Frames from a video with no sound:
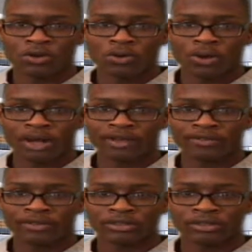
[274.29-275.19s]
who
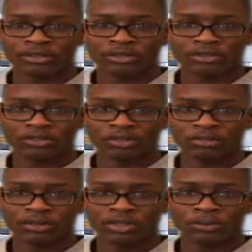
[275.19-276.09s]
have showed
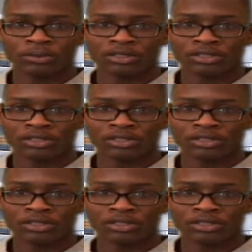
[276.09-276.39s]
me what